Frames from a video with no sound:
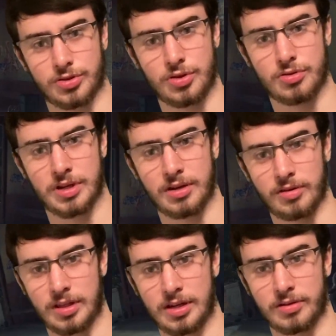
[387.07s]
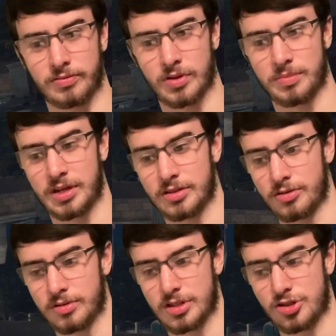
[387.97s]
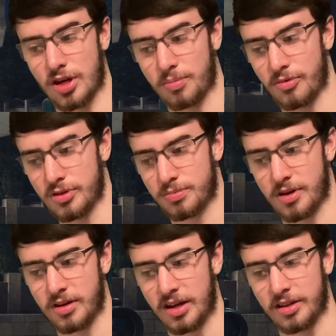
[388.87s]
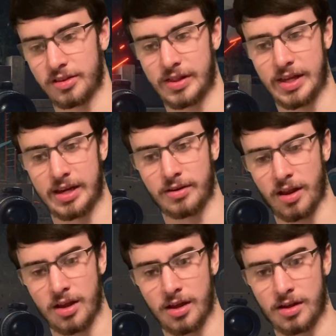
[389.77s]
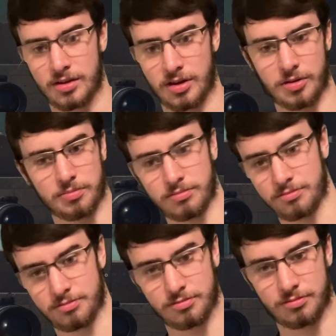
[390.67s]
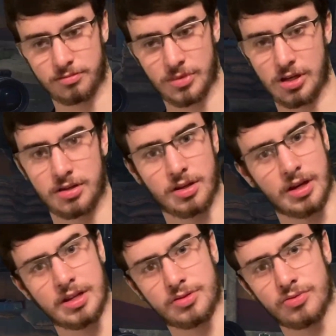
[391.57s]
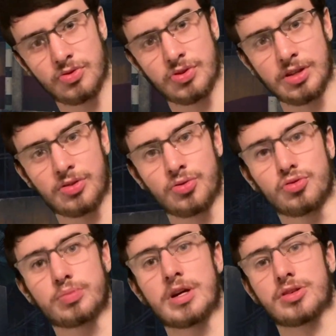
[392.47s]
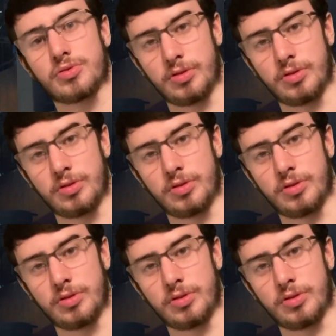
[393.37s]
too here and there from doing the checkpoints. But other than that, you know, it's nothing too special.